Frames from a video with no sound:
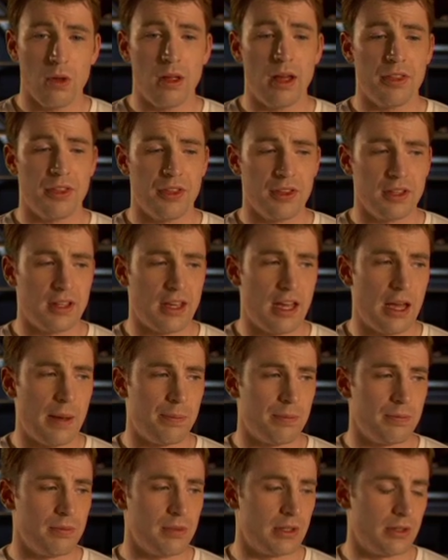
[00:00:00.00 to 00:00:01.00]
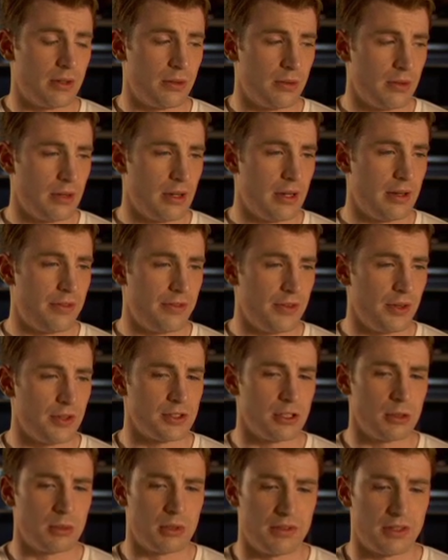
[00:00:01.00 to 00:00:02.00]
I think Cap, you know,
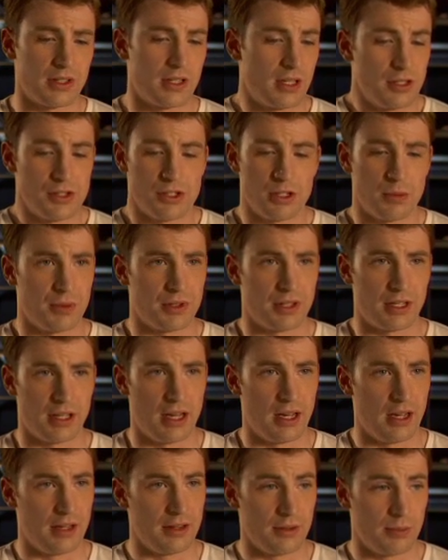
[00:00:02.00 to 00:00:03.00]
feels a little bit of a kinship with the guy.